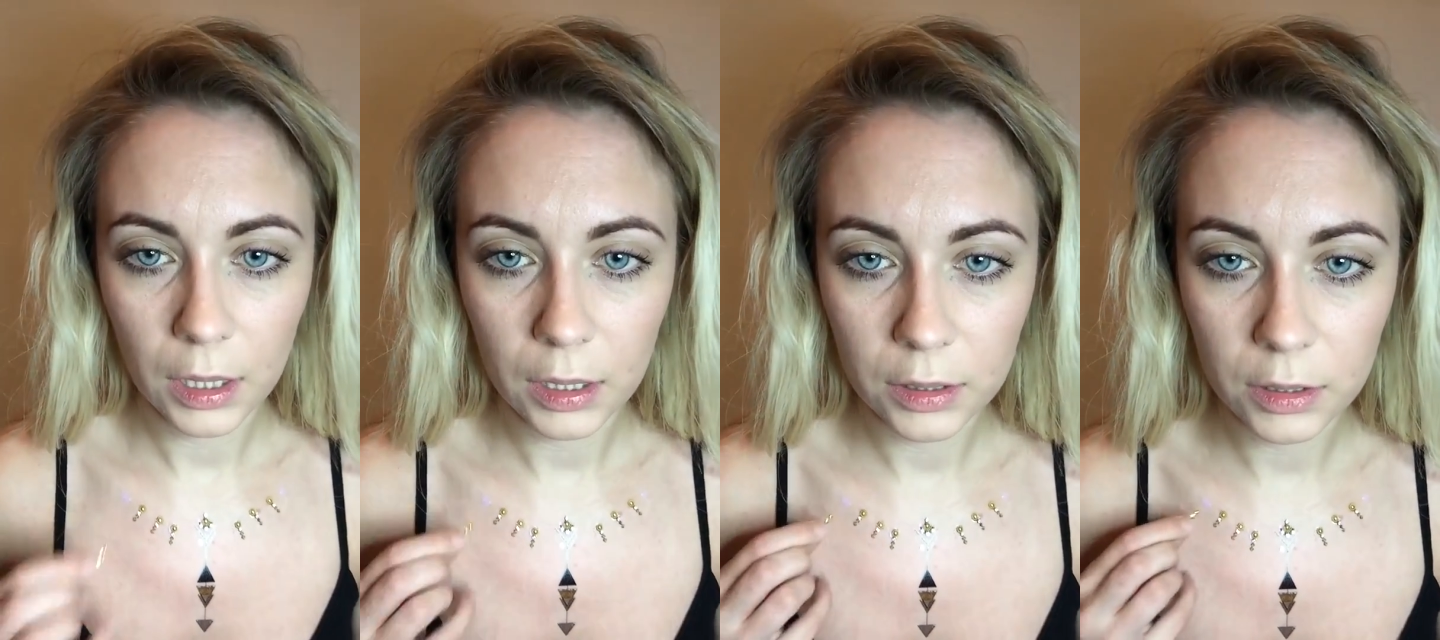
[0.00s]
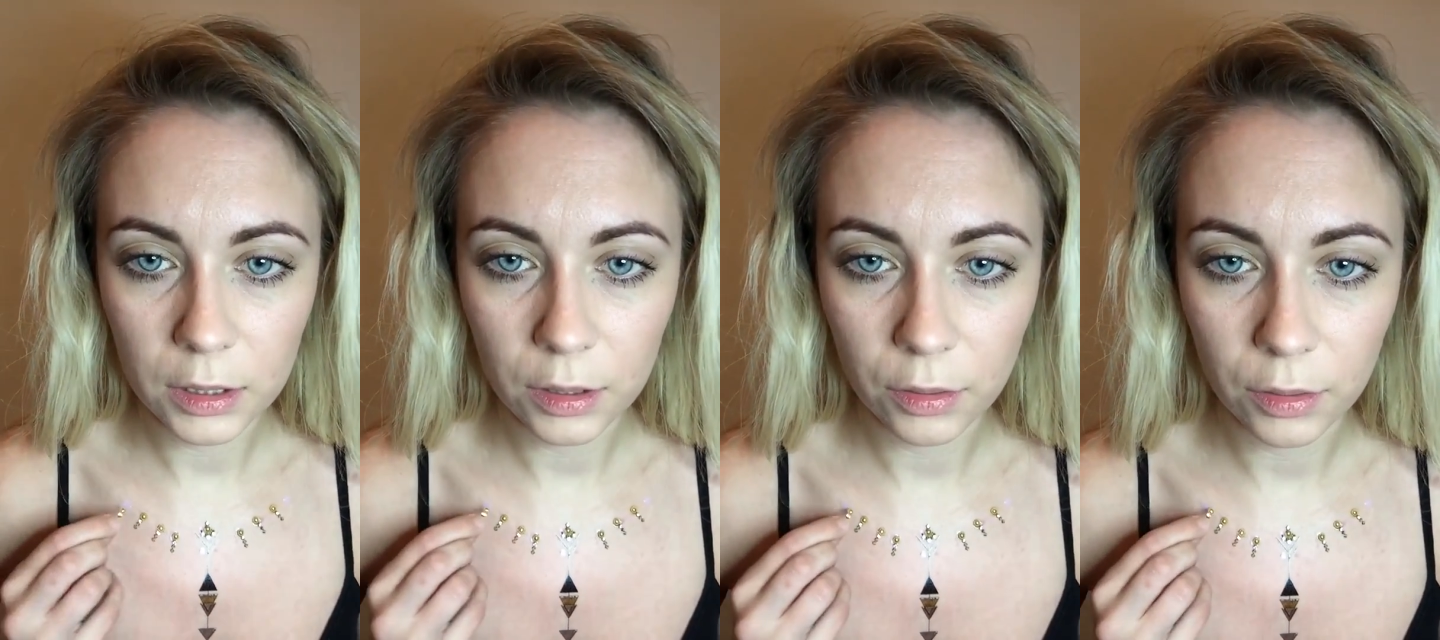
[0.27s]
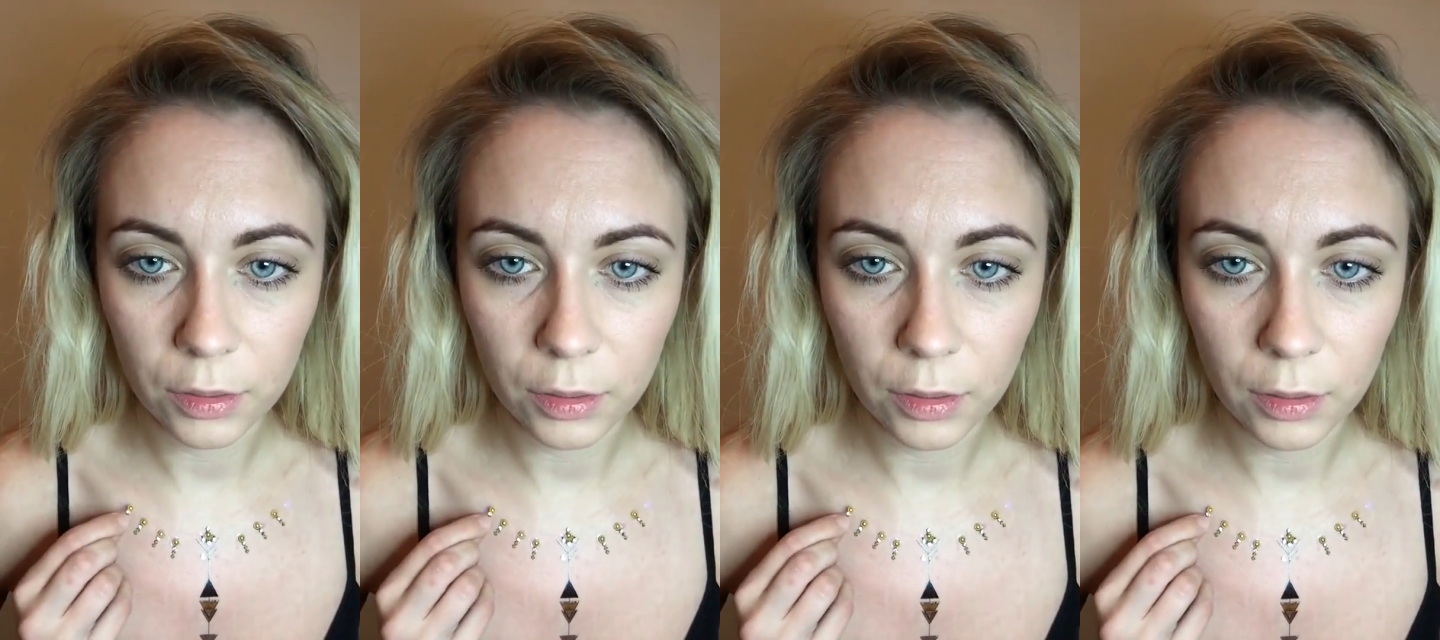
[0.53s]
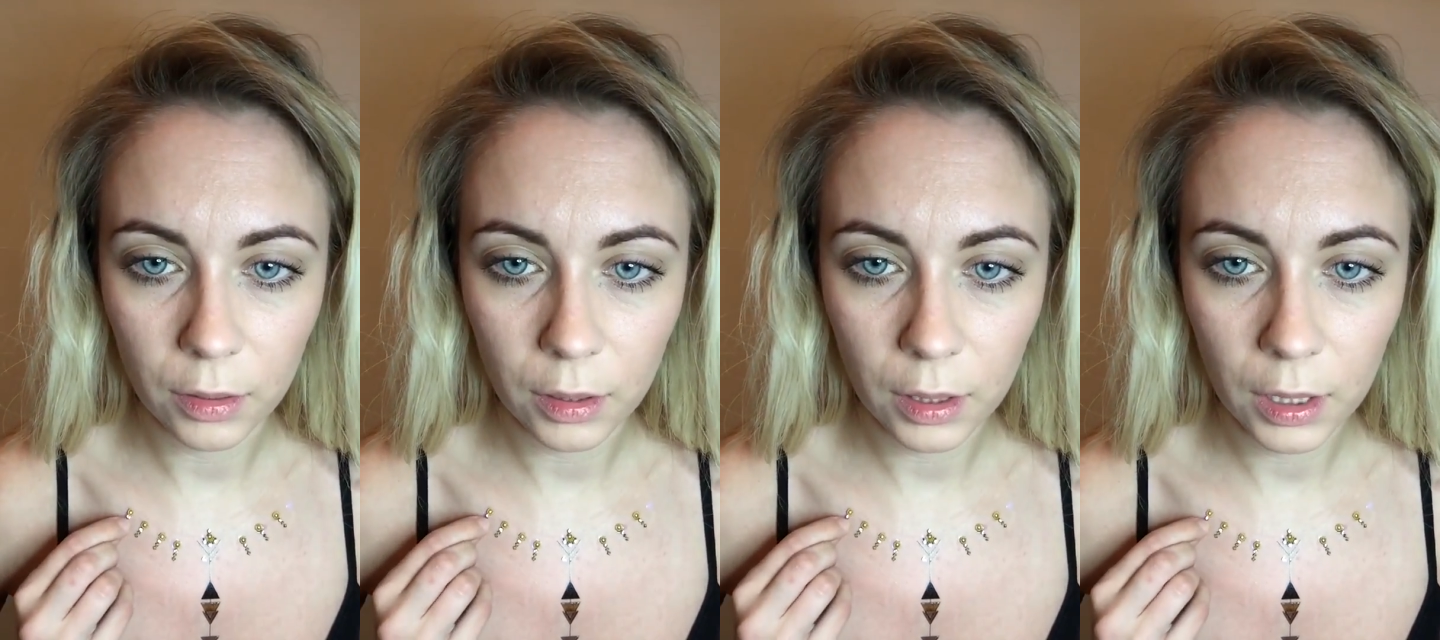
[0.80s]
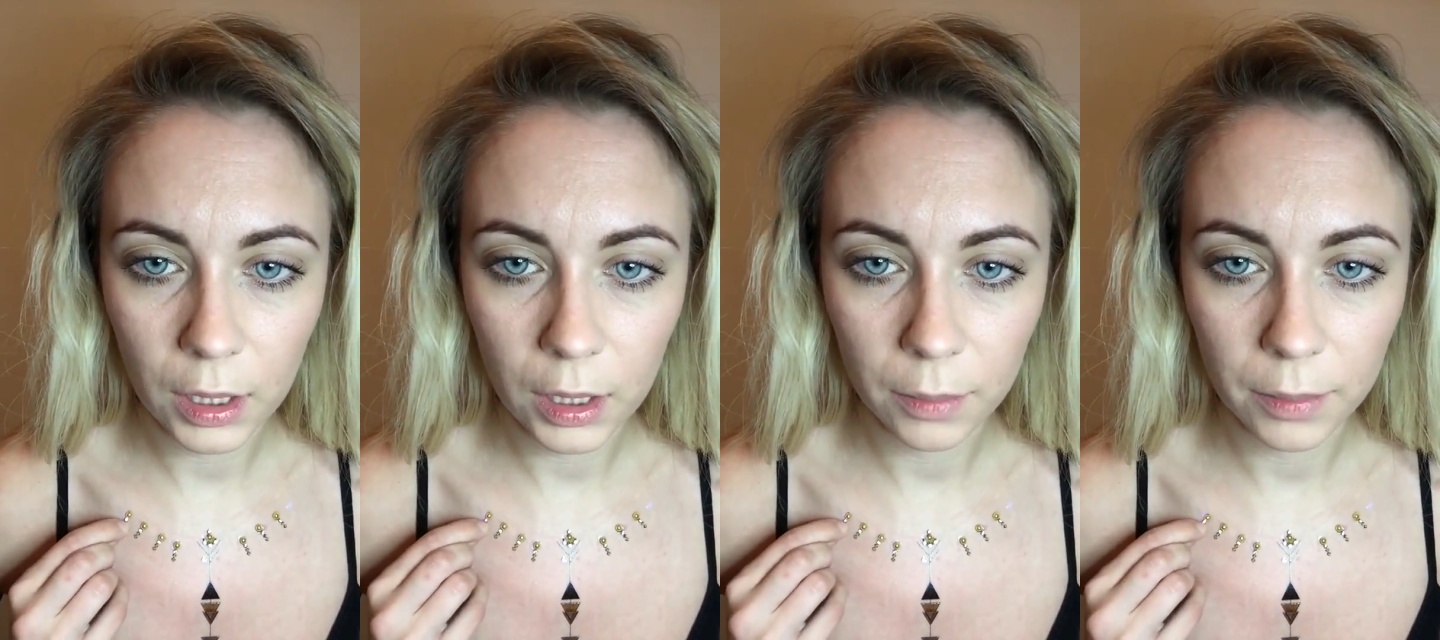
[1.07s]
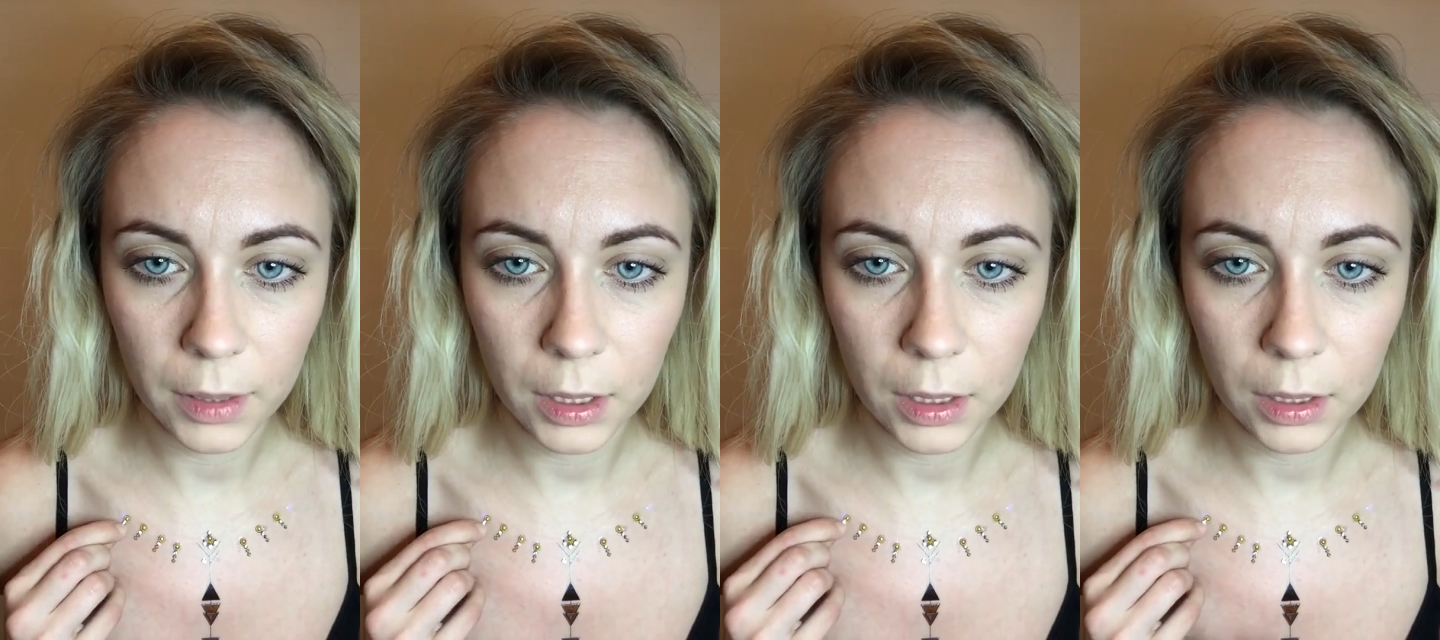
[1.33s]
until you're
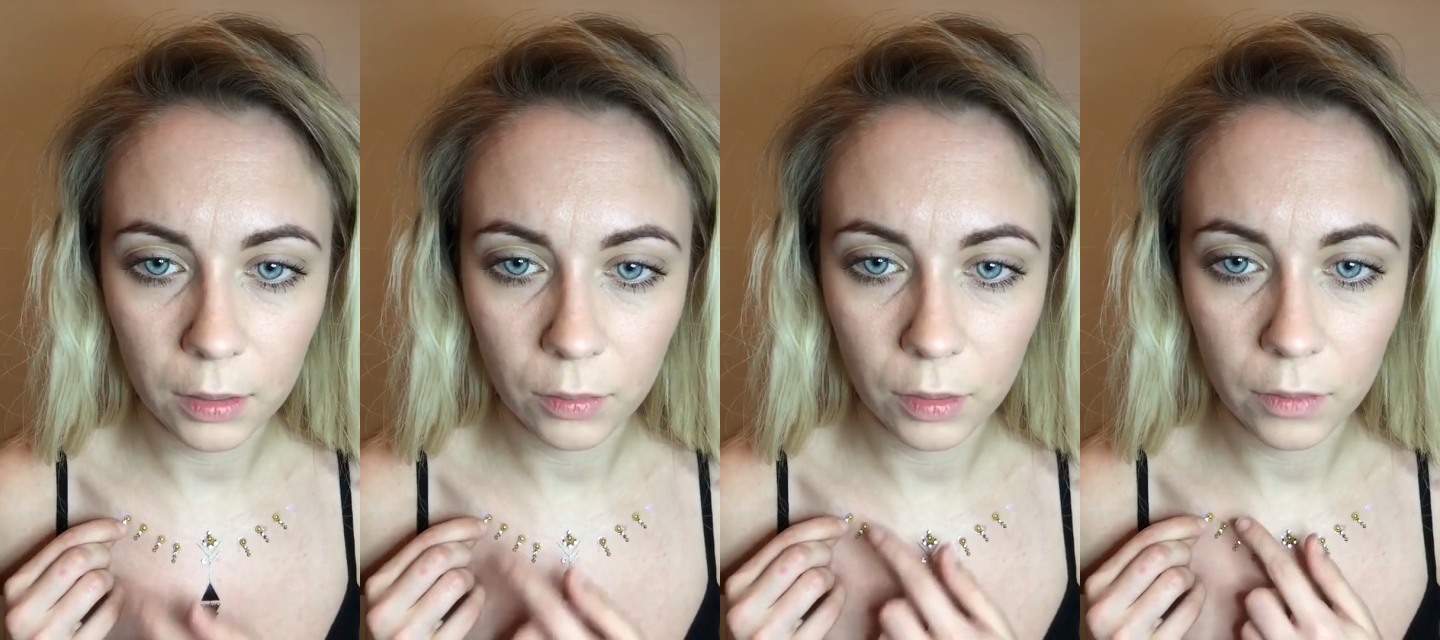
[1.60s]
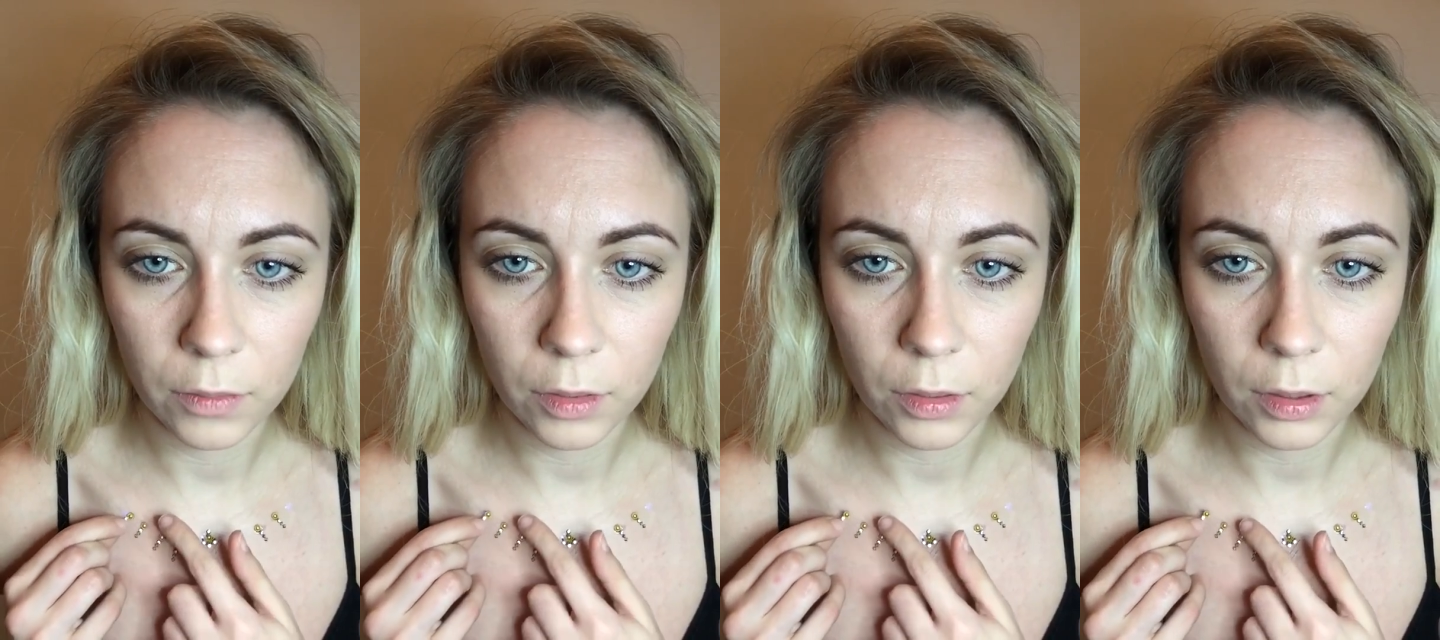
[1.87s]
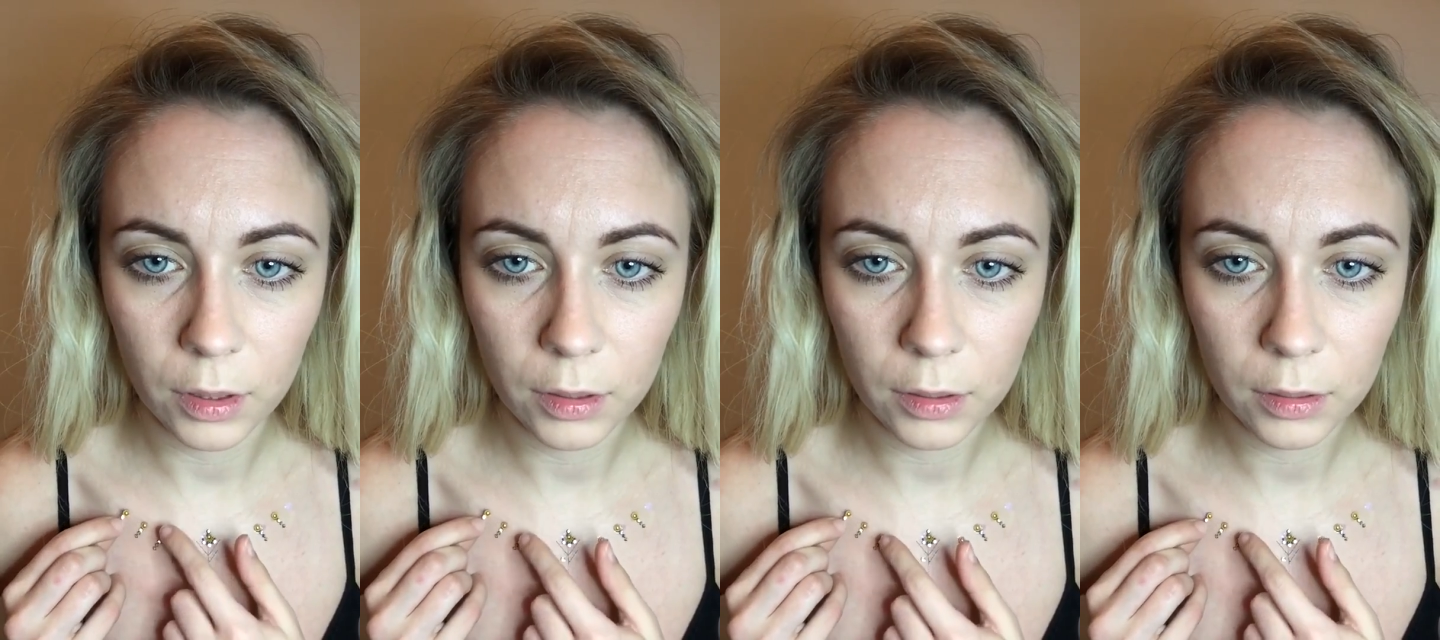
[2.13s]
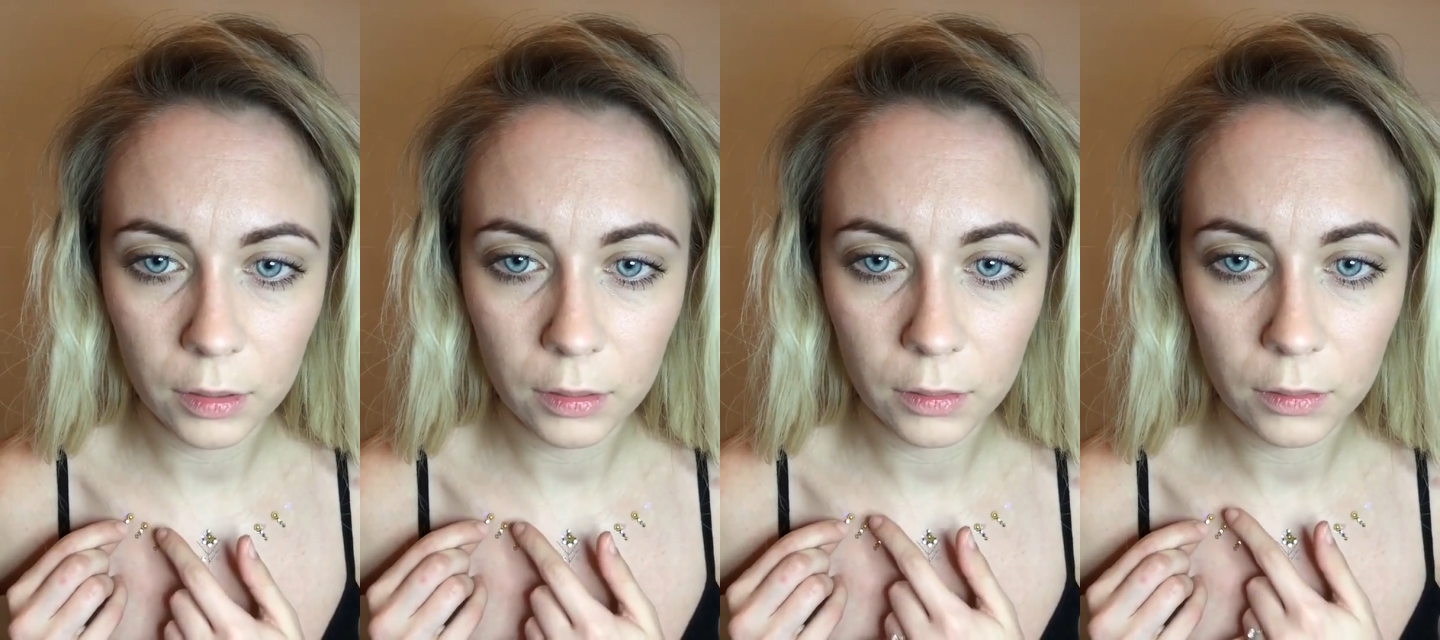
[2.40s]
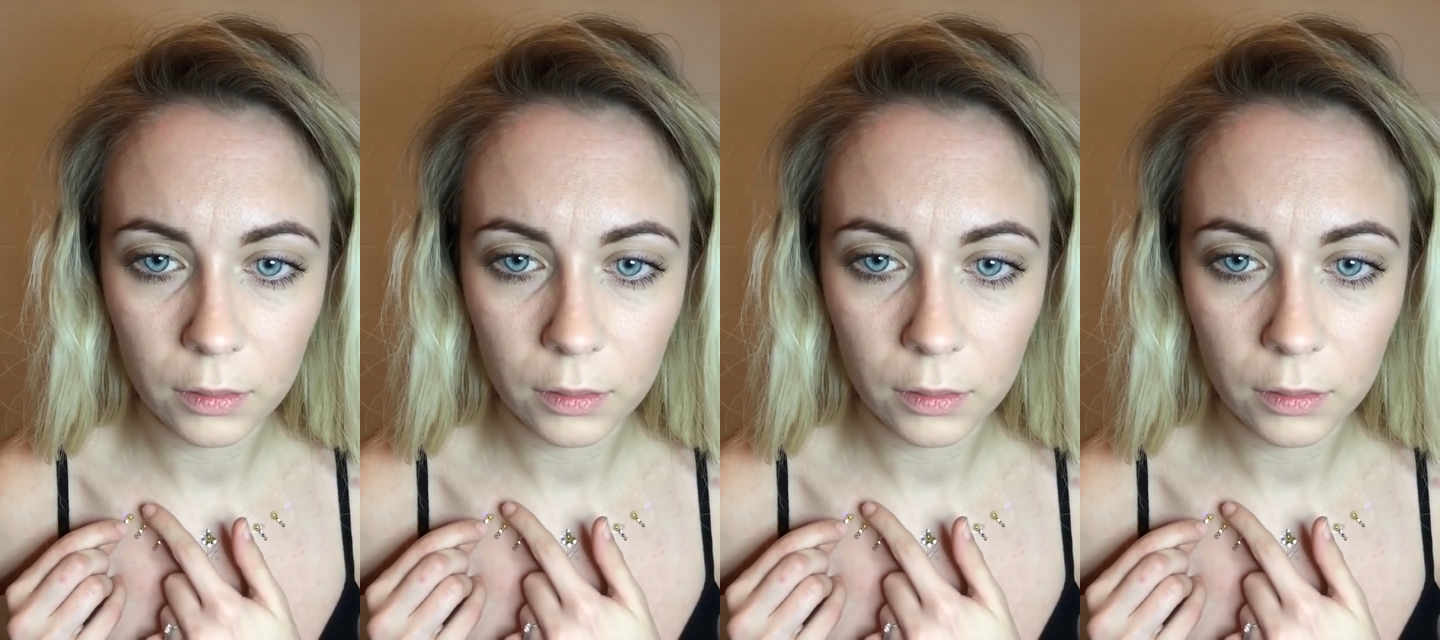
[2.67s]
happy with your look.